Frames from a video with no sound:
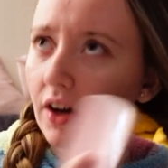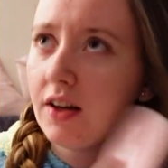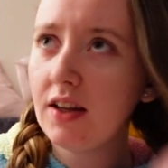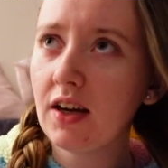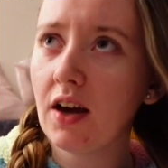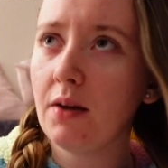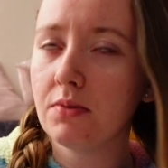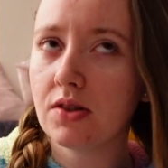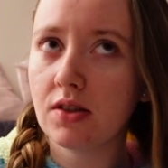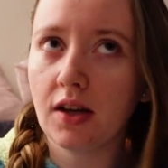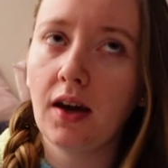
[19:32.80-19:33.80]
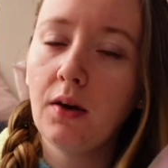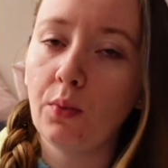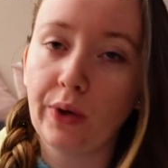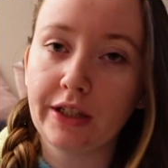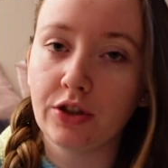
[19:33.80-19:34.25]
I think I'm sticking
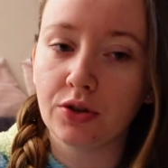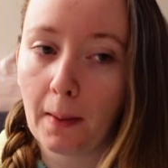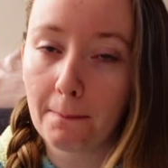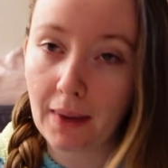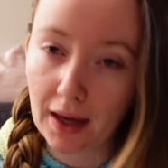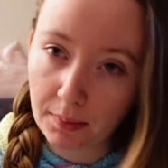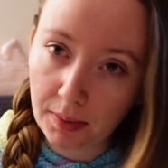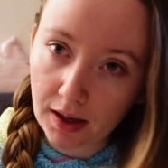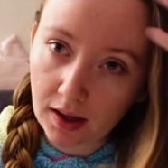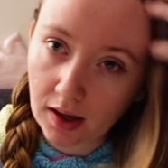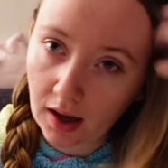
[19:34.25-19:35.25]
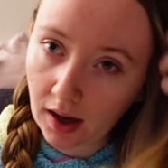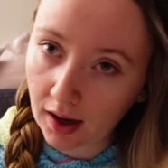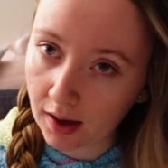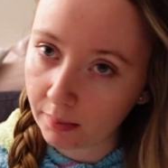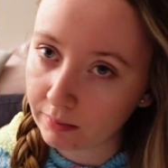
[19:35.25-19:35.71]
with that maybe
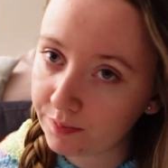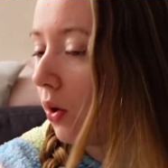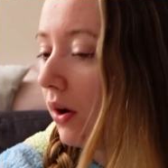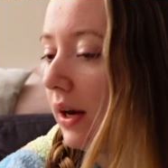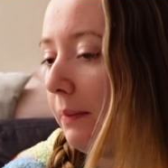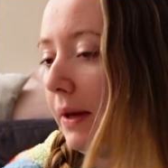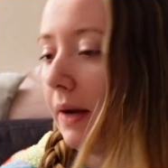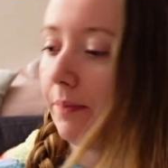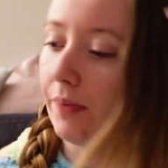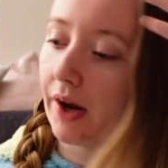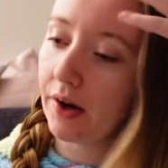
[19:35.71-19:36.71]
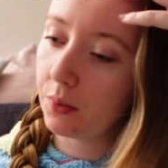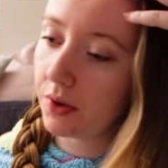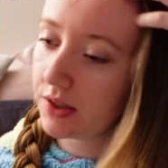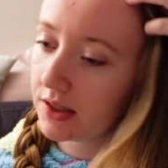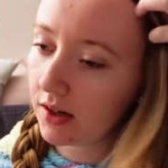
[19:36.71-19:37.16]
him or Libya are the
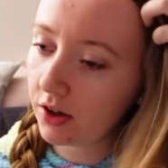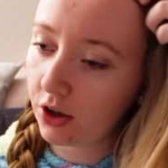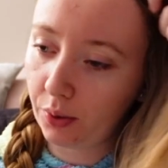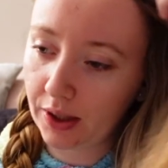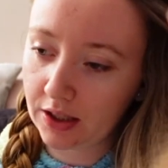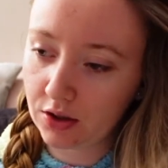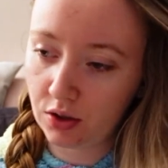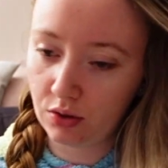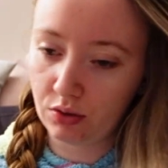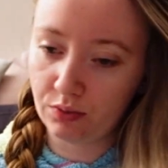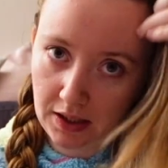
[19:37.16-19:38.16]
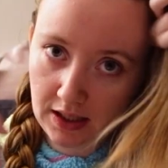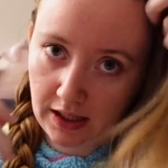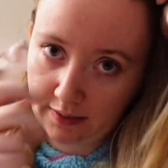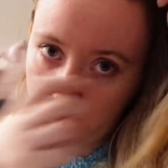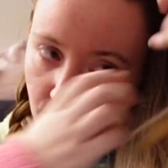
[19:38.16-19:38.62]
ones that are going to be
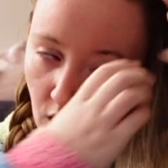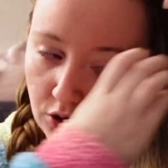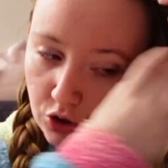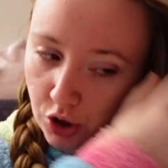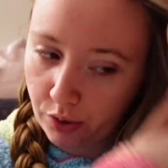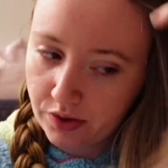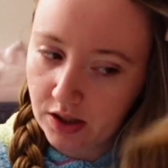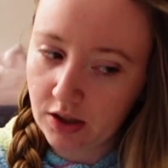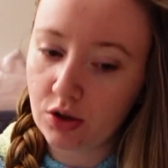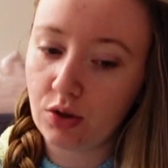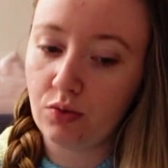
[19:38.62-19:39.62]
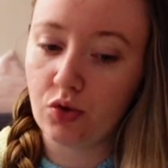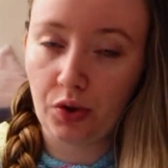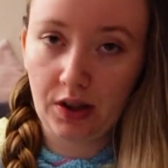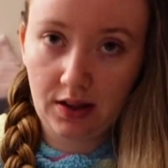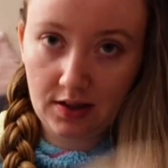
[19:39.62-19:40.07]
like not chosen to join the